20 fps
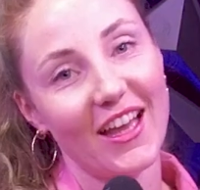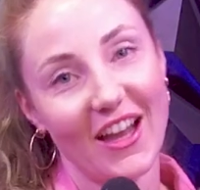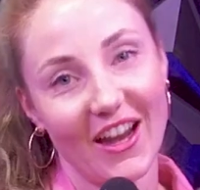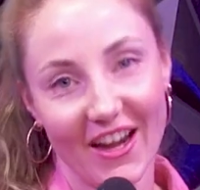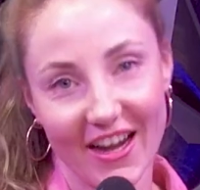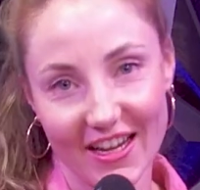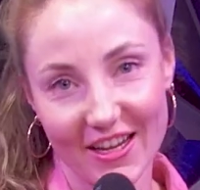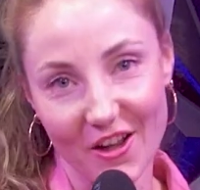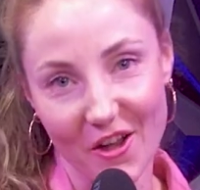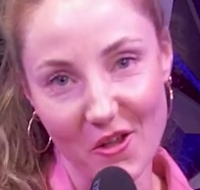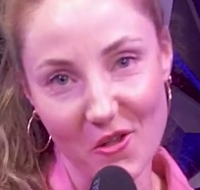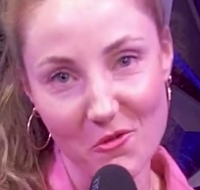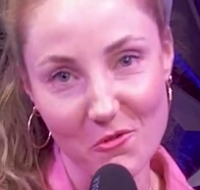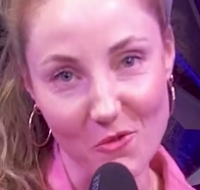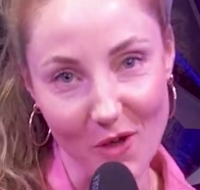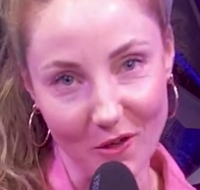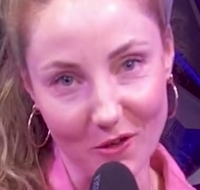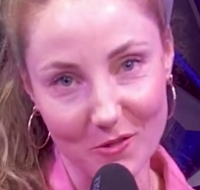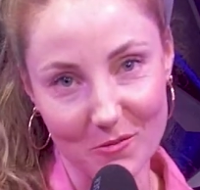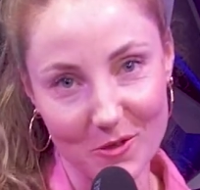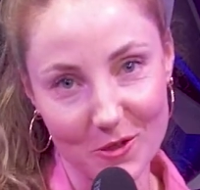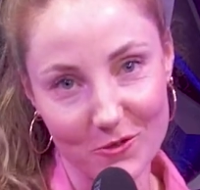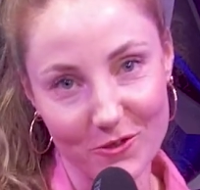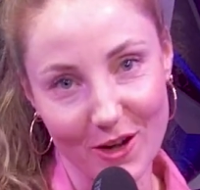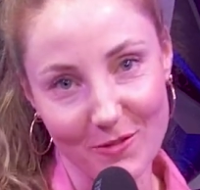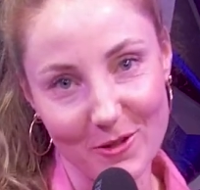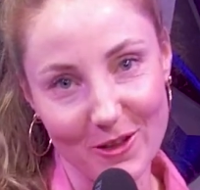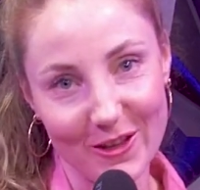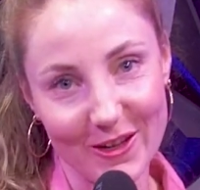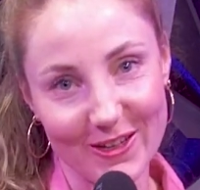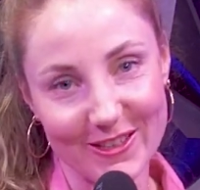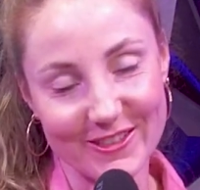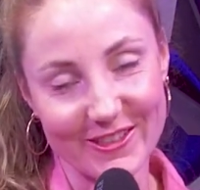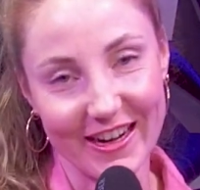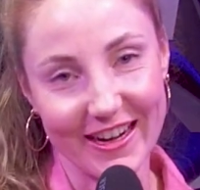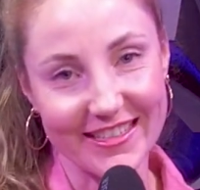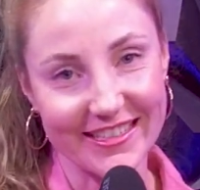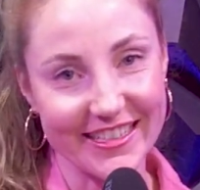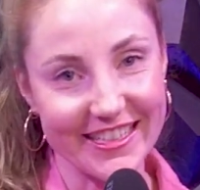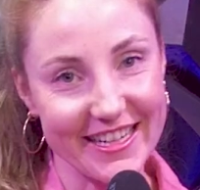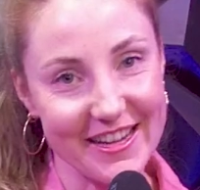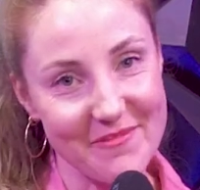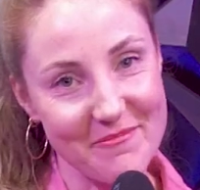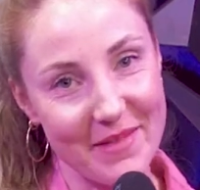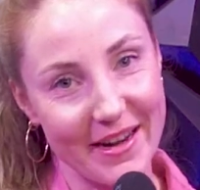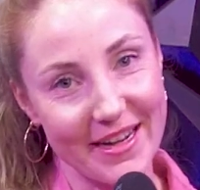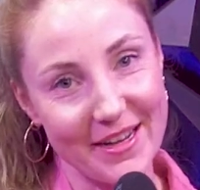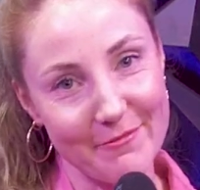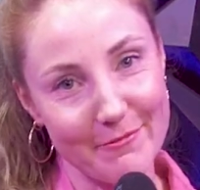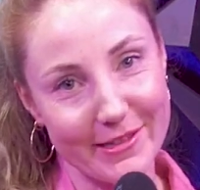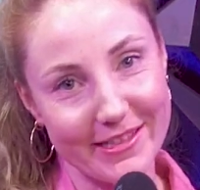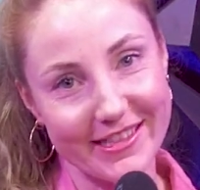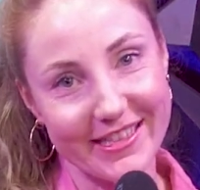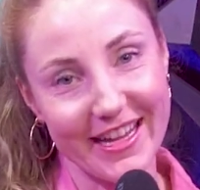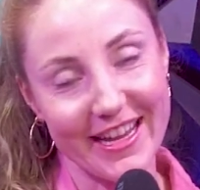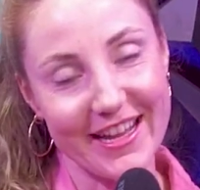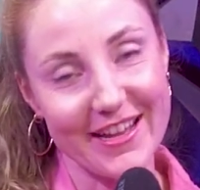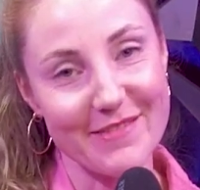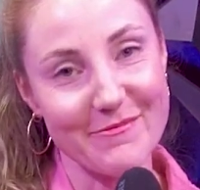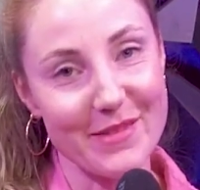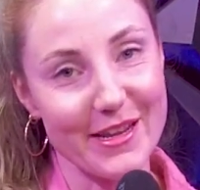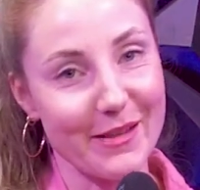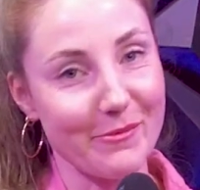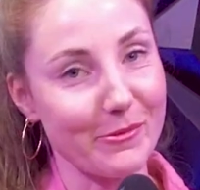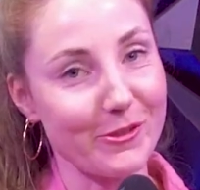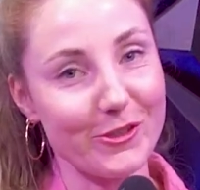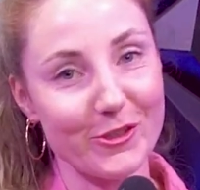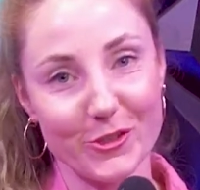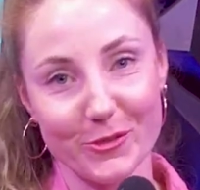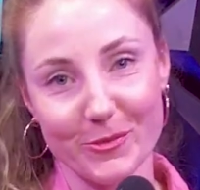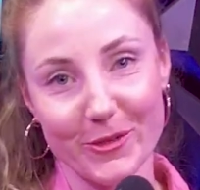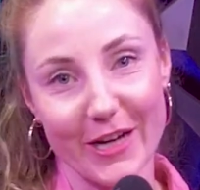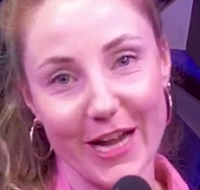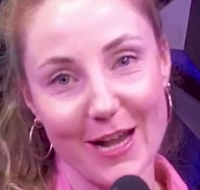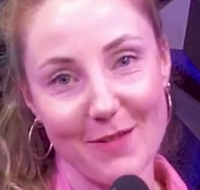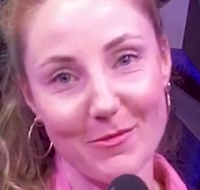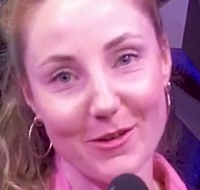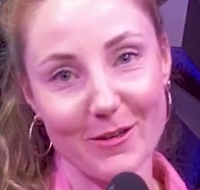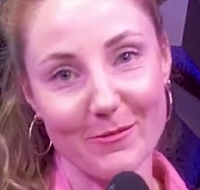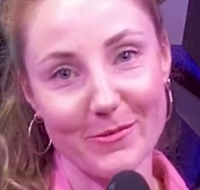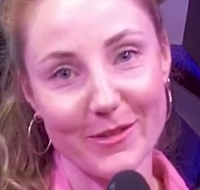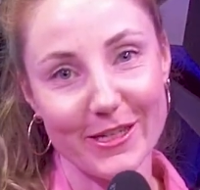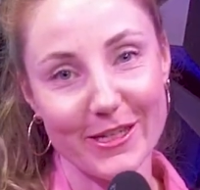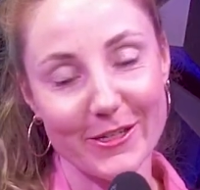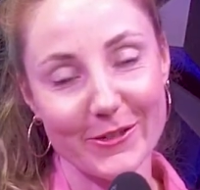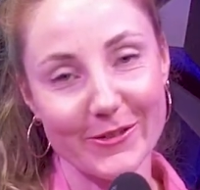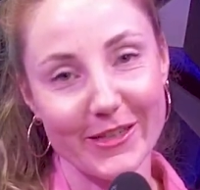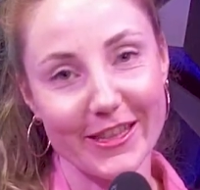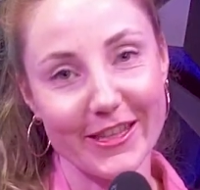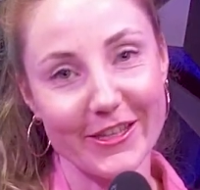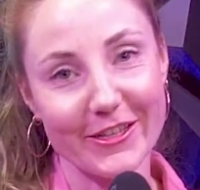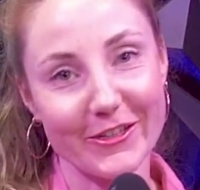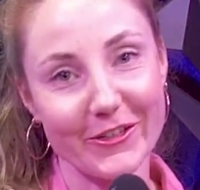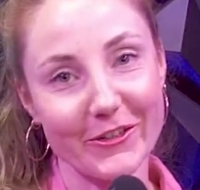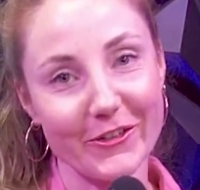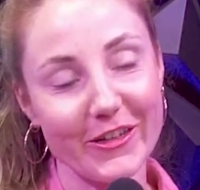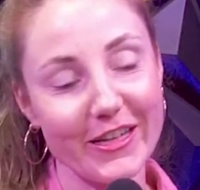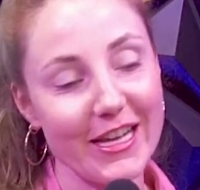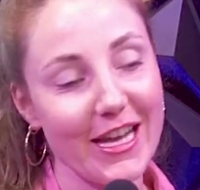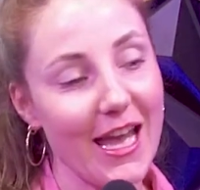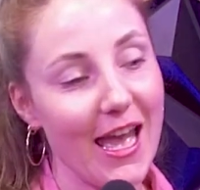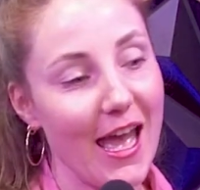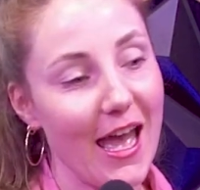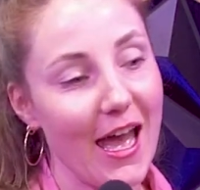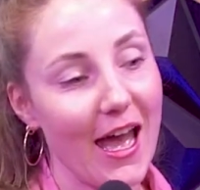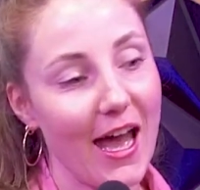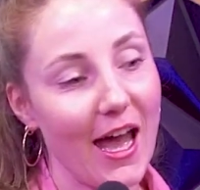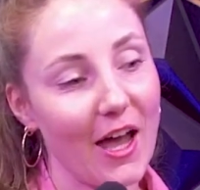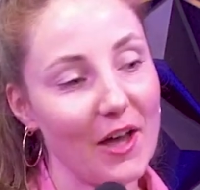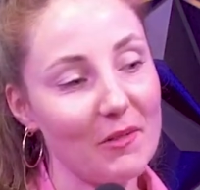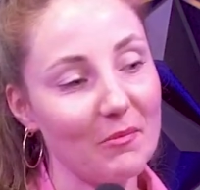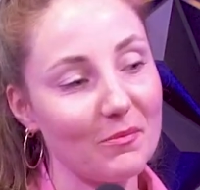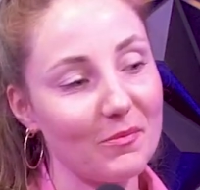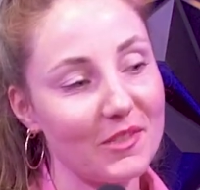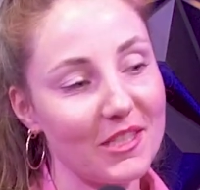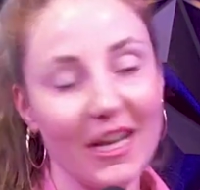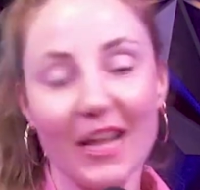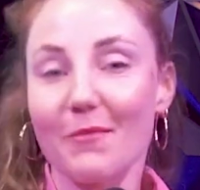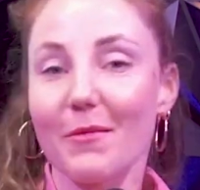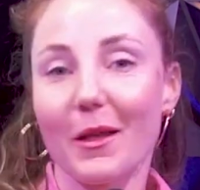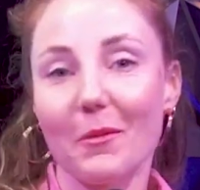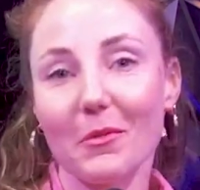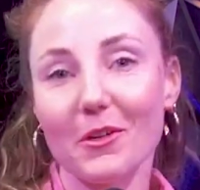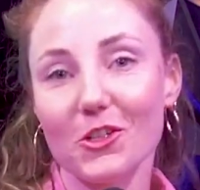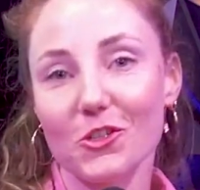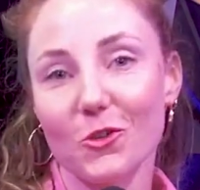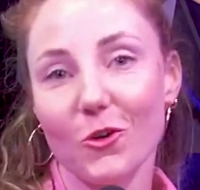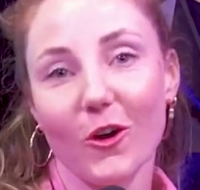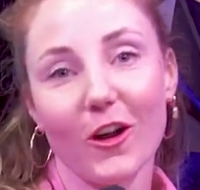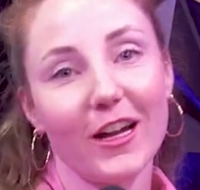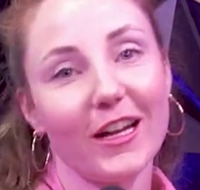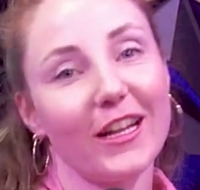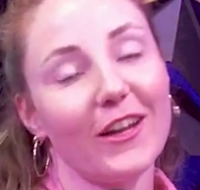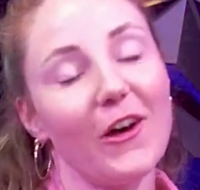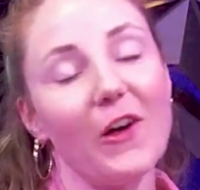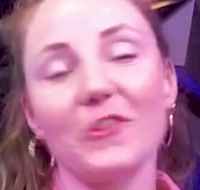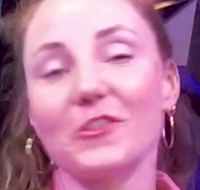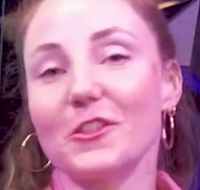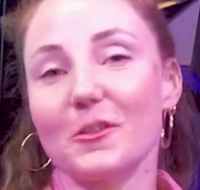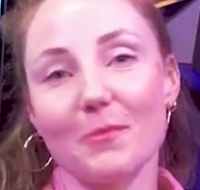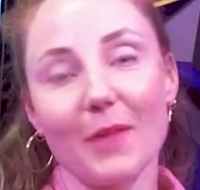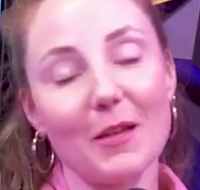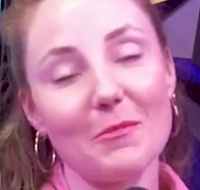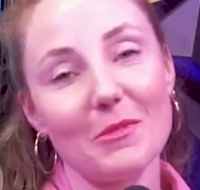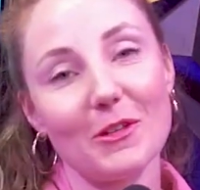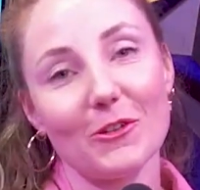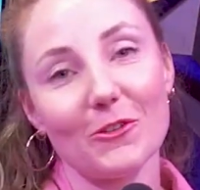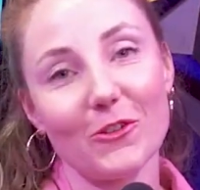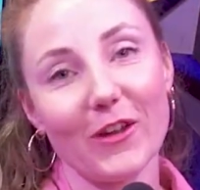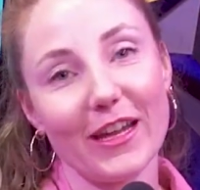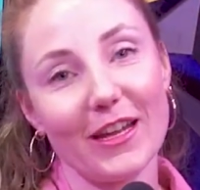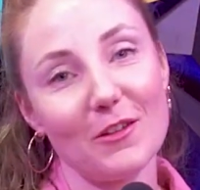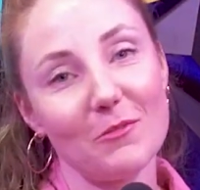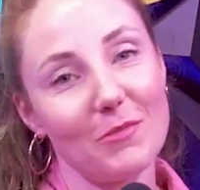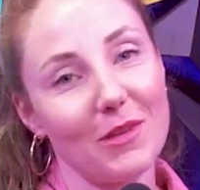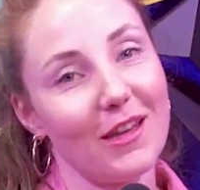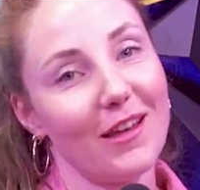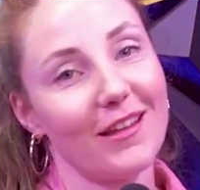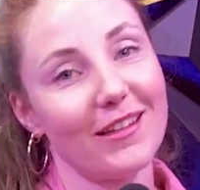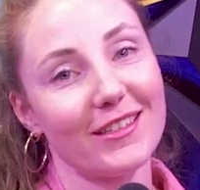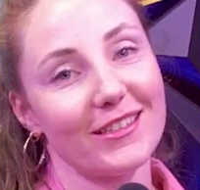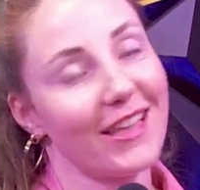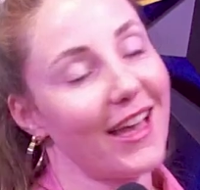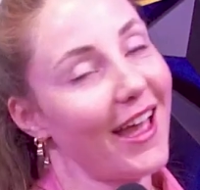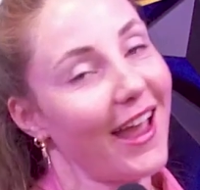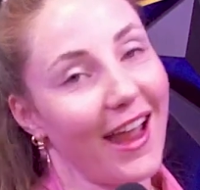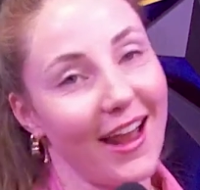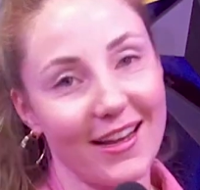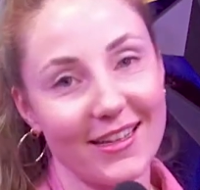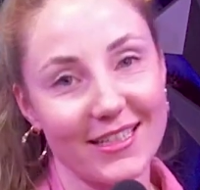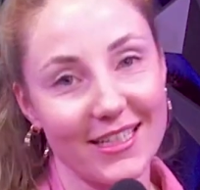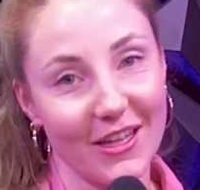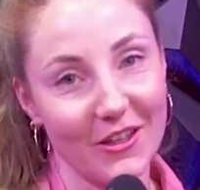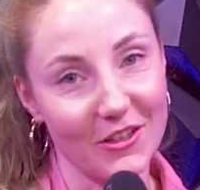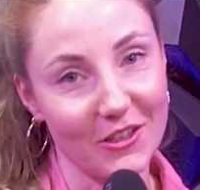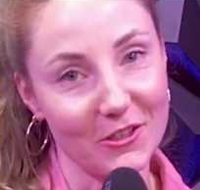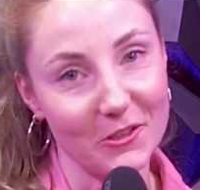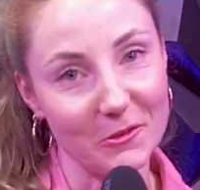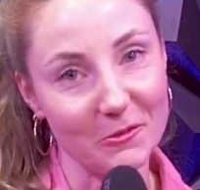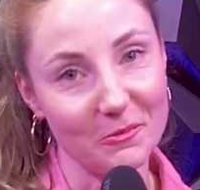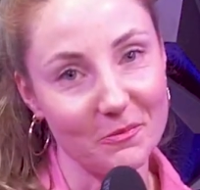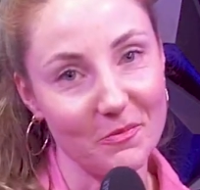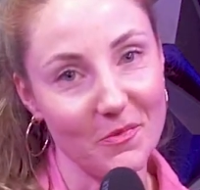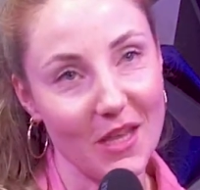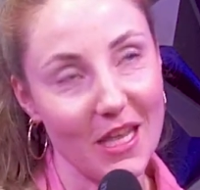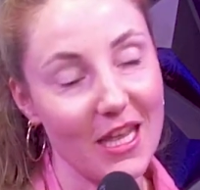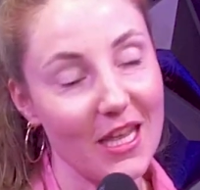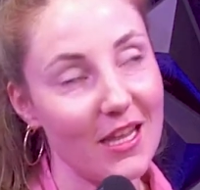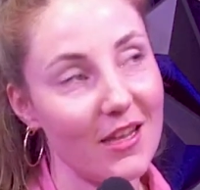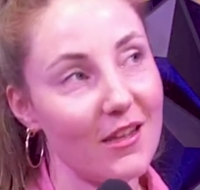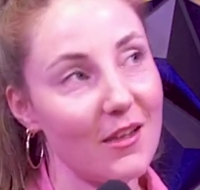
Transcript: All right, y'all. Welcome to Rebel Hearts Rising. My name is Tam, and I'm super happy to be here with you. Today might be short, and it also might be a rant because I gotta tell you, it